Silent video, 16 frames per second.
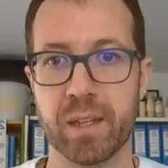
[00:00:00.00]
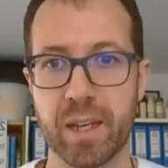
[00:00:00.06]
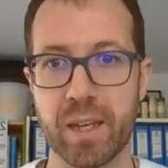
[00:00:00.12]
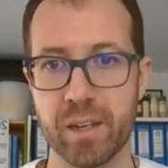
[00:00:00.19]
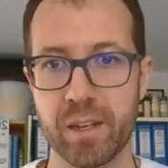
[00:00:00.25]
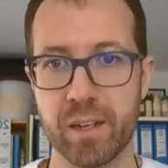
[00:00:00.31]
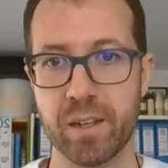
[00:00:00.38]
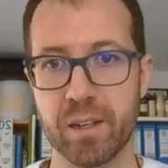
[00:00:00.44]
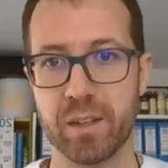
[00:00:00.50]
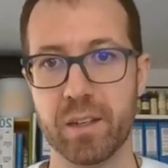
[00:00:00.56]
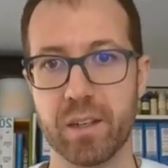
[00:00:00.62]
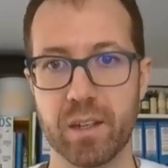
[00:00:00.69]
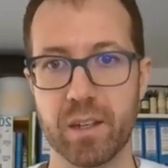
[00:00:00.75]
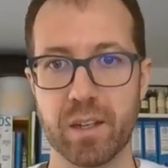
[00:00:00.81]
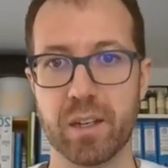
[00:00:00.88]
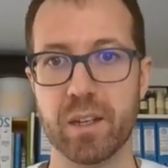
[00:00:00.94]
then
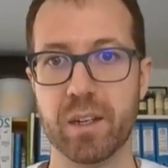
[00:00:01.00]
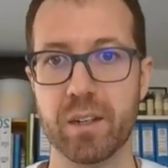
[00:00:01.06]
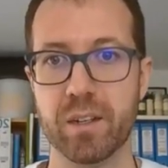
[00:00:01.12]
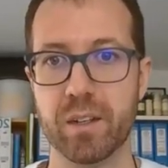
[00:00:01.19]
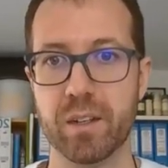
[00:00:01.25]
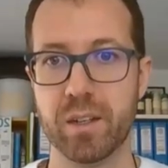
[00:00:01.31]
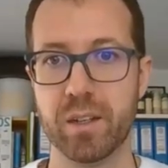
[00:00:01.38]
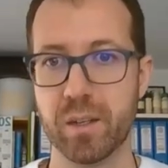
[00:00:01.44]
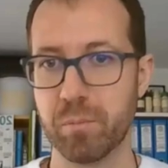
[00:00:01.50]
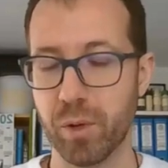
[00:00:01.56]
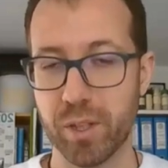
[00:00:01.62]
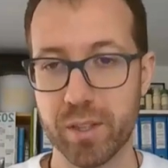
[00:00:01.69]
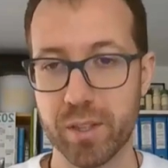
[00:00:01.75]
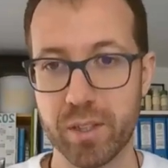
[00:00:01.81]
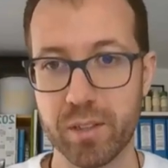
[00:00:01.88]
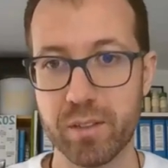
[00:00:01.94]

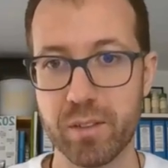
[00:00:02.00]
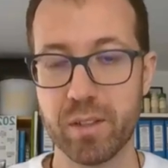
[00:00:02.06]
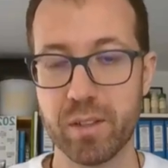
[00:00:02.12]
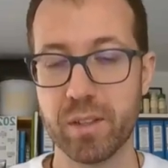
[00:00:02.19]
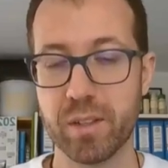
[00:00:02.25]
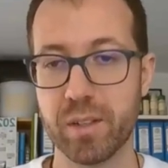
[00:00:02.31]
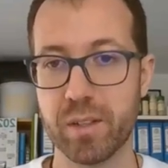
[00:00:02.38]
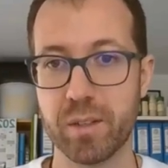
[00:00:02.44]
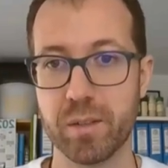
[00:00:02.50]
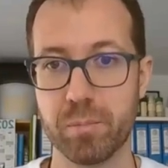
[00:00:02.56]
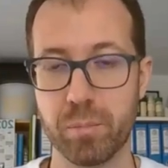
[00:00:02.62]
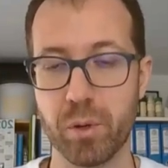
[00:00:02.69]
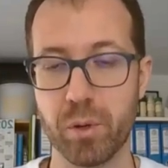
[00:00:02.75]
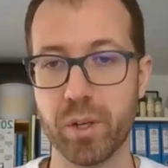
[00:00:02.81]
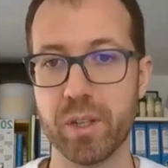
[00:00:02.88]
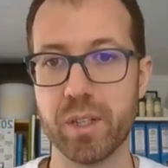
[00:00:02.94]
important
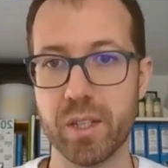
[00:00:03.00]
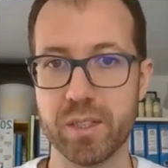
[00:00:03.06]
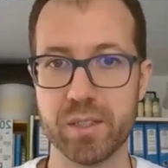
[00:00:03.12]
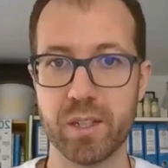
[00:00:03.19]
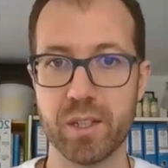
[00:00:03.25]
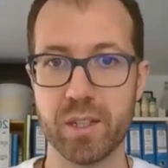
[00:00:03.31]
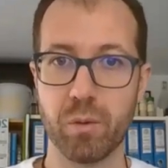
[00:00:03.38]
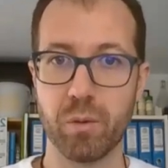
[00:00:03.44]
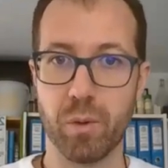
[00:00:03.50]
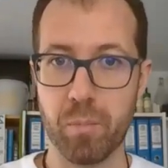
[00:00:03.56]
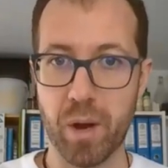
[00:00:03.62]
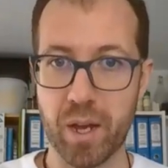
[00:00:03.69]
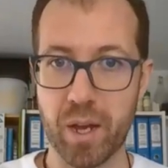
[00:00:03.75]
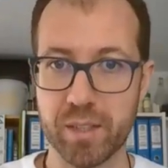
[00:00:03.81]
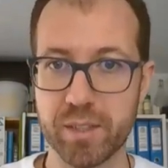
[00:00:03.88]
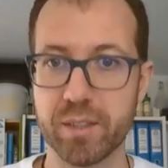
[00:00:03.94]
point is the lower
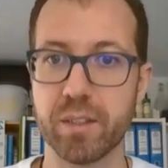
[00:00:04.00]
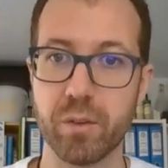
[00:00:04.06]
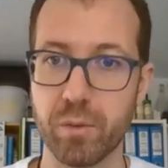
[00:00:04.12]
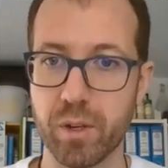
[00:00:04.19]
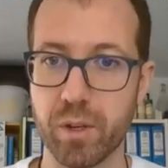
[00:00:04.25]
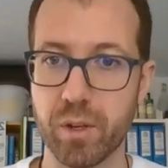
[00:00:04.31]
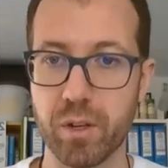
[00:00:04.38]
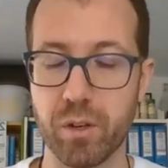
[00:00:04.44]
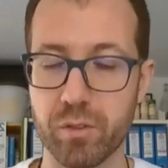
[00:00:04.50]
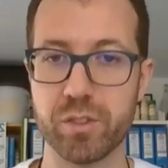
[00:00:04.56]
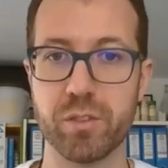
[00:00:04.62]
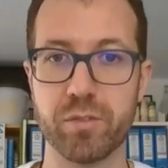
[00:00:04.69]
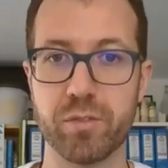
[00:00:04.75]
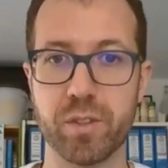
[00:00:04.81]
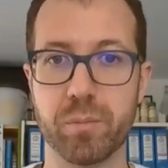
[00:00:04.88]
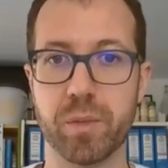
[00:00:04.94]
pricing, the lower cost
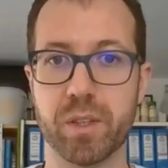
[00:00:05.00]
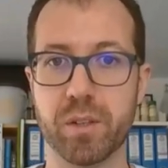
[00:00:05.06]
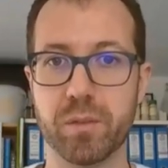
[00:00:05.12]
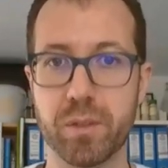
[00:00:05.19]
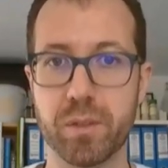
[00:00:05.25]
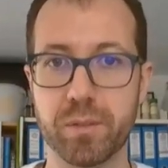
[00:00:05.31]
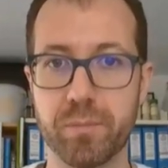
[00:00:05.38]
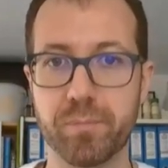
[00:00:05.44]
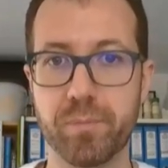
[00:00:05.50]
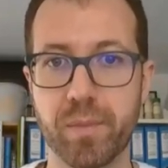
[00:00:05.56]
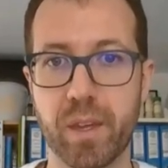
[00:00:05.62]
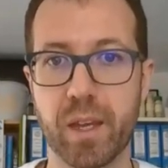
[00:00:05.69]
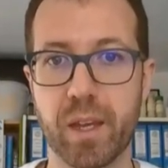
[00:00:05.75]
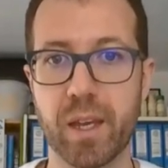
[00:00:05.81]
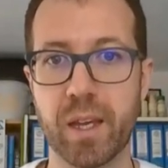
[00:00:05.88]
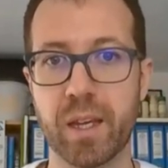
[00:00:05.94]
of the material,
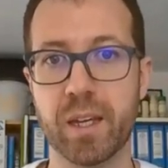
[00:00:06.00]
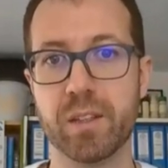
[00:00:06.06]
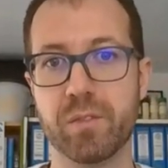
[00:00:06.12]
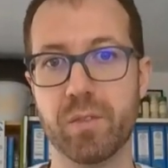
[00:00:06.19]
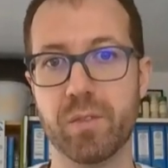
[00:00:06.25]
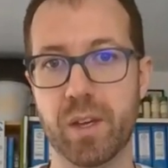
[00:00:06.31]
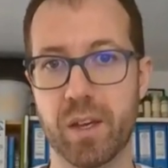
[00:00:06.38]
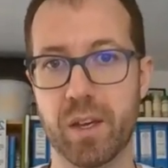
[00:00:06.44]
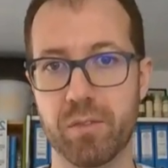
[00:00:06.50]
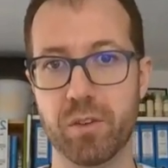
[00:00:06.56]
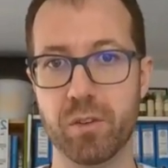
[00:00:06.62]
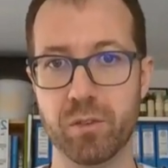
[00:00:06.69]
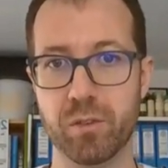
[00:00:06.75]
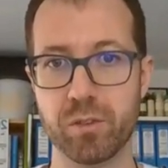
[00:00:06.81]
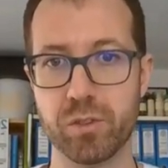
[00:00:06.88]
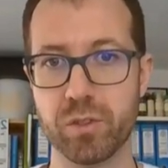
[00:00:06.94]
and we have
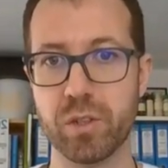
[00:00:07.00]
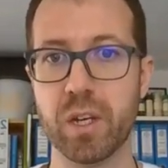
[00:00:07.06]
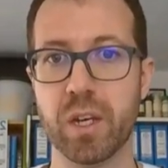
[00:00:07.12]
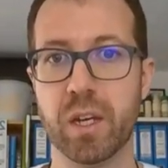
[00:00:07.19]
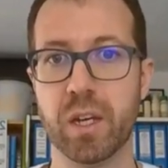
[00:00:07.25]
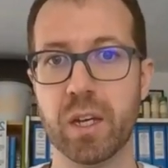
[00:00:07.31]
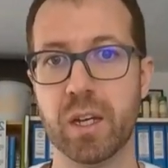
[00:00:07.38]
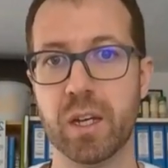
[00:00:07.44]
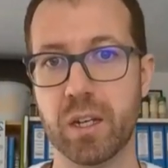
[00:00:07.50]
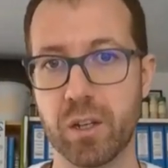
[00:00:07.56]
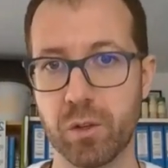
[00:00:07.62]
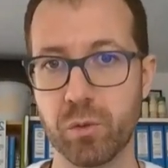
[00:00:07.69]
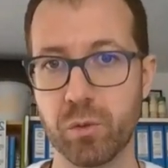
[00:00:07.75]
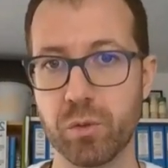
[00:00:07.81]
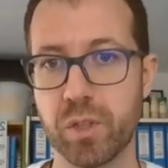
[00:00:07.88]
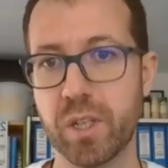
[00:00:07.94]
also
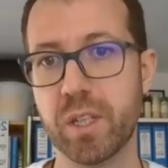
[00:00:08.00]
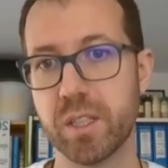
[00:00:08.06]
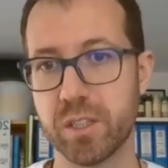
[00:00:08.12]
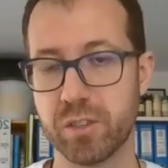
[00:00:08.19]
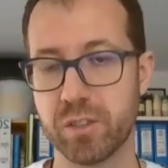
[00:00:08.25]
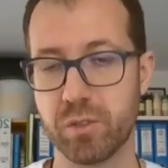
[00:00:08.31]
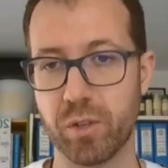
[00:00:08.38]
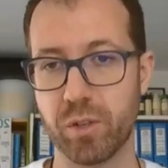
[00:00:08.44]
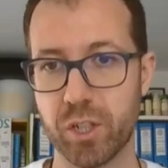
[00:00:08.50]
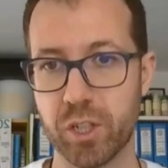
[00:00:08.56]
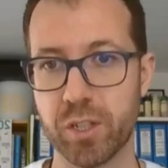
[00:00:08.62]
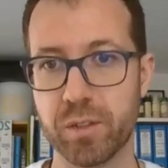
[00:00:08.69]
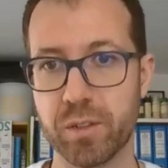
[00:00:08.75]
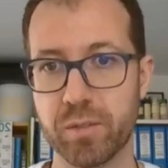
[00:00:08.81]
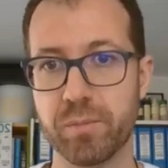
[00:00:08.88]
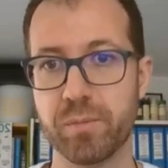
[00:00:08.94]
good heat
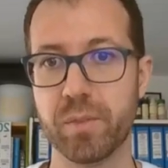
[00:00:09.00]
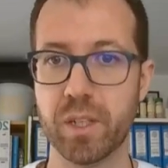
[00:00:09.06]
distortion